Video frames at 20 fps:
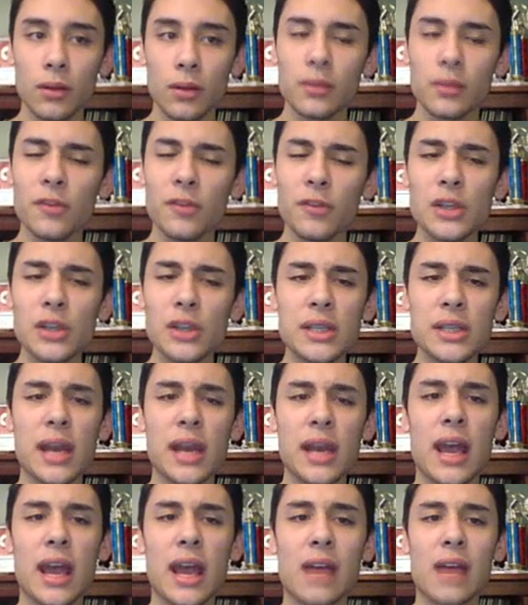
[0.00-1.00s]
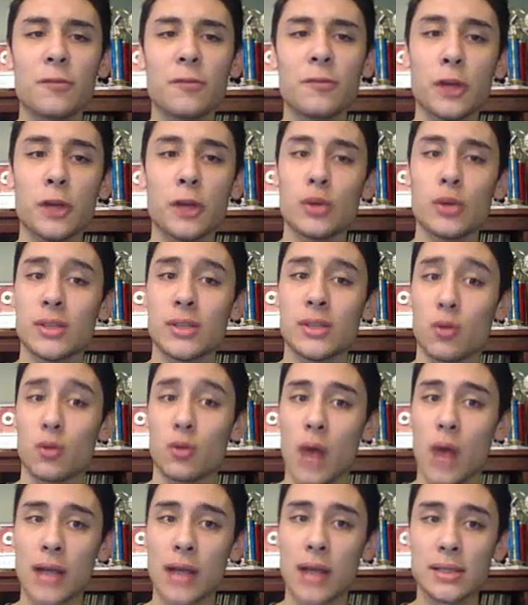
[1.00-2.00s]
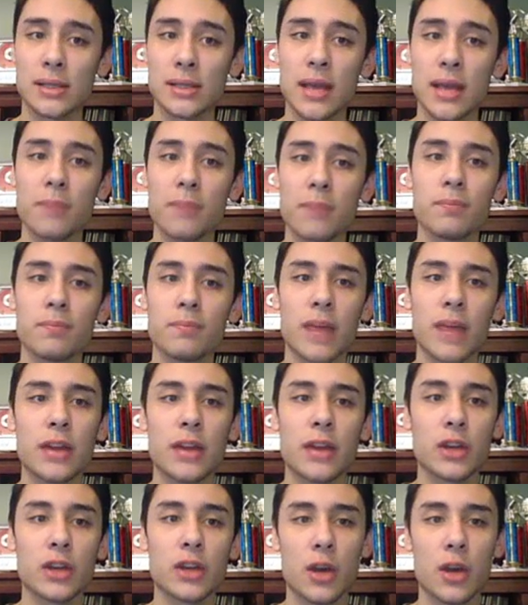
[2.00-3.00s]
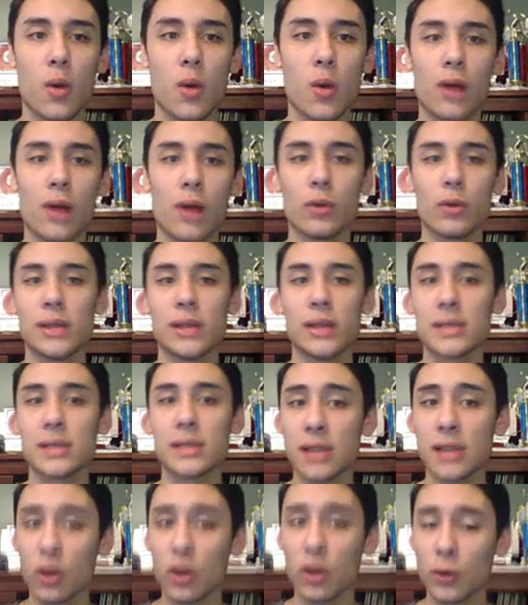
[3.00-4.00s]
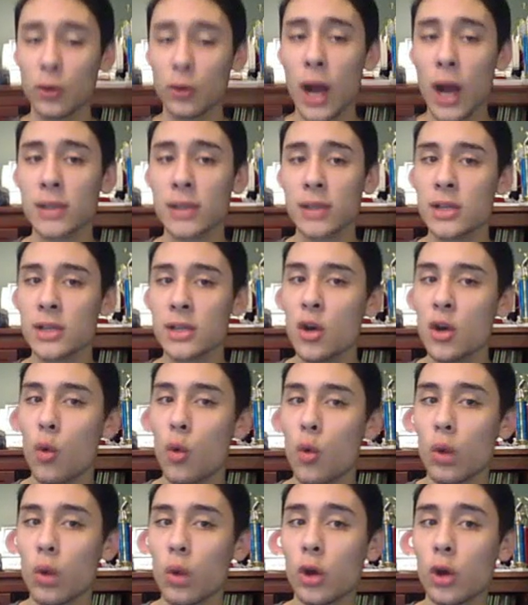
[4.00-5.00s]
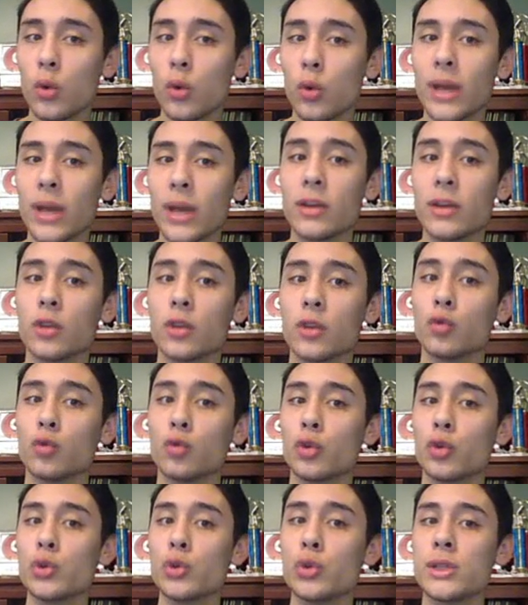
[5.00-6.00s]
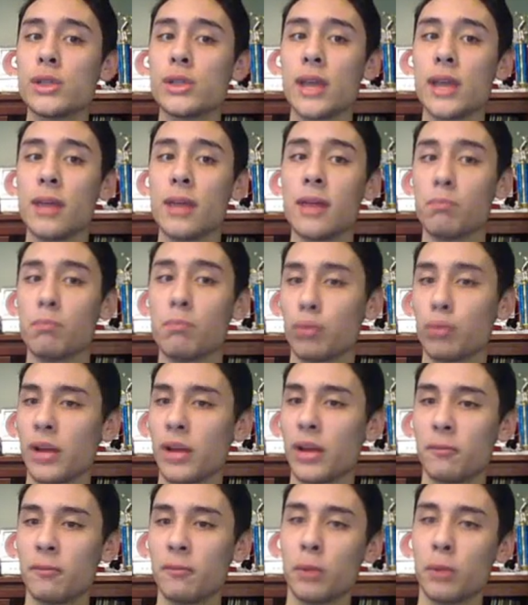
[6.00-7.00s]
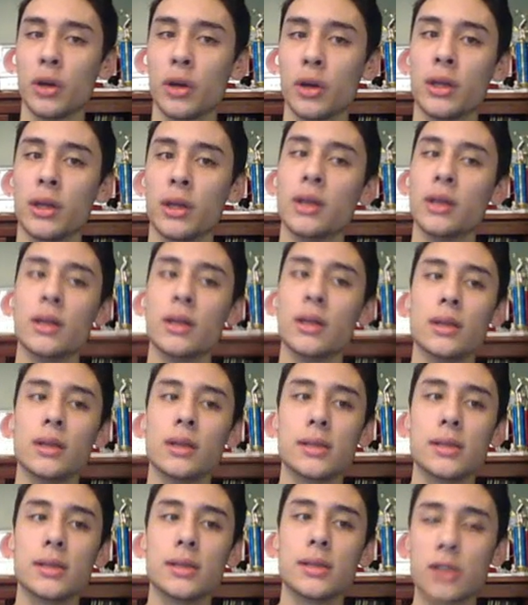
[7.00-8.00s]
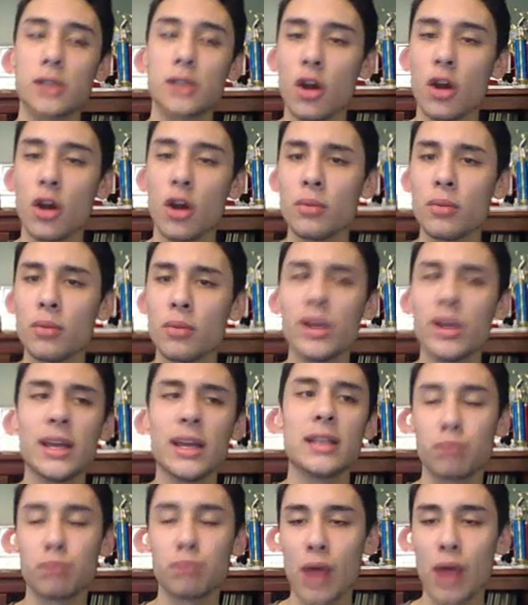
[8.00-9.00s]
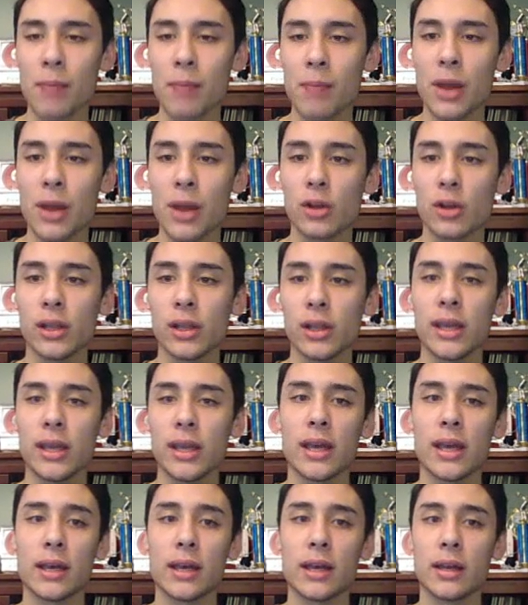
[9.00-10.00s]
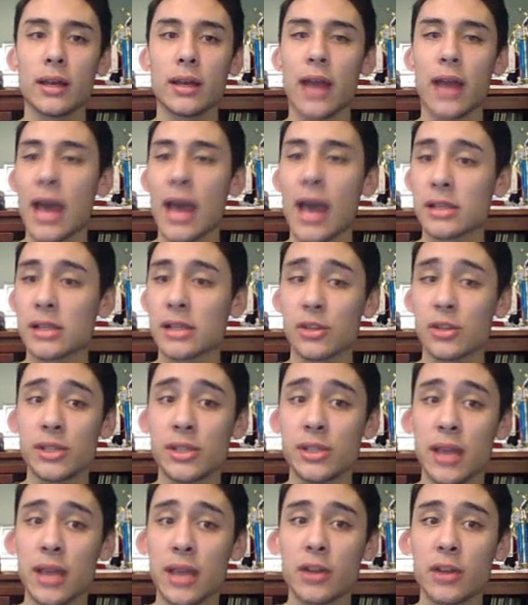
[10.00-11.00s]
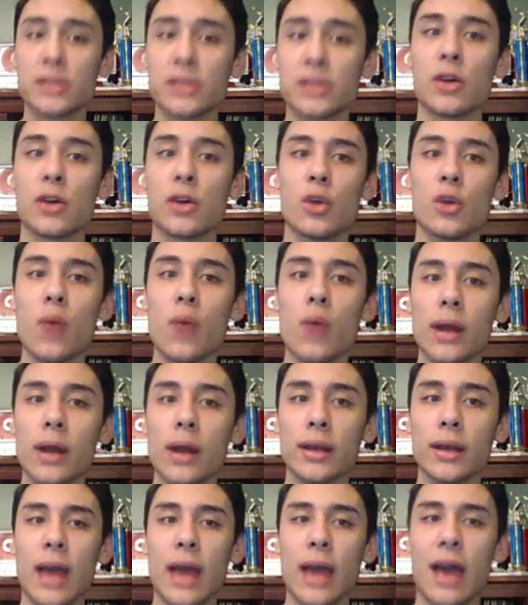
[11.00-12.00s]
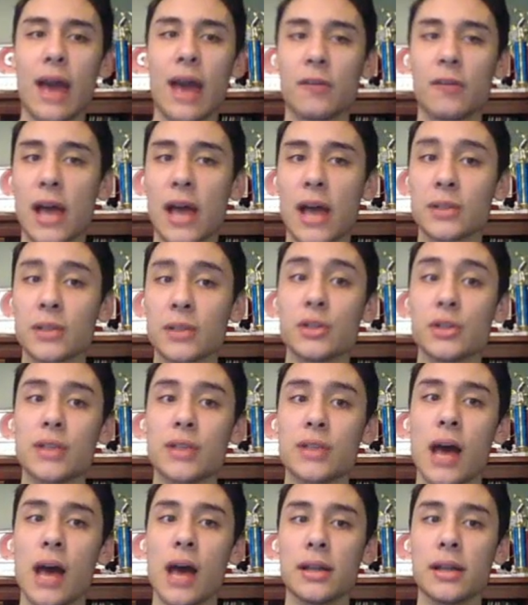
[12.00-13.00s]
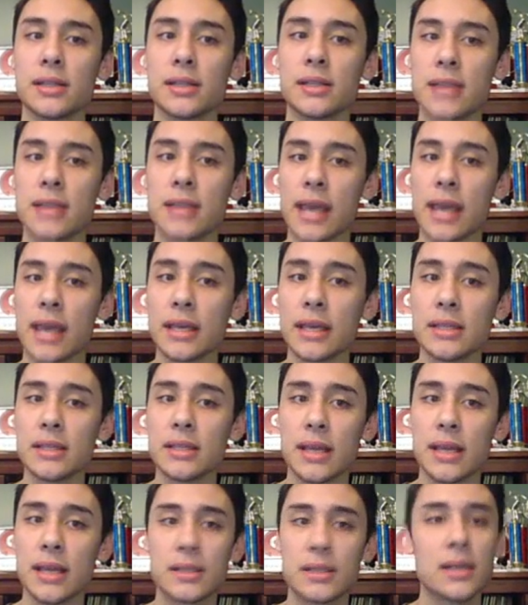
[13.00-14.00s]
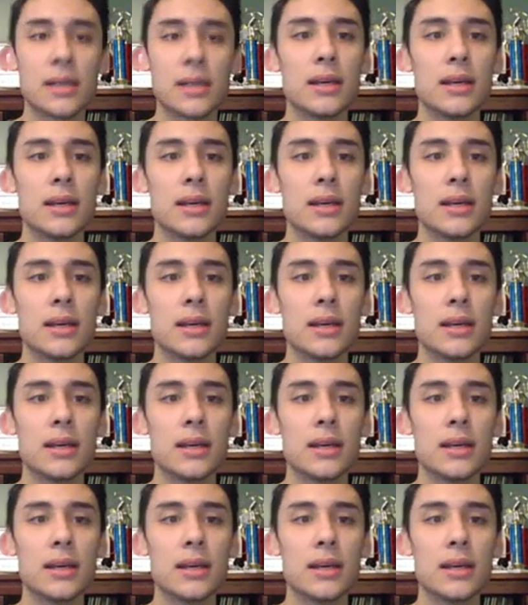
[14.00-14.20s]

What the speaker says: The first set I have for you is a rock set, and you're going to want to run Stealth Rocks, Whirlwind, Roost, and Brave Bird. Skarmory is primarily a hazard setter, so you want to have hazards on its tanky sets.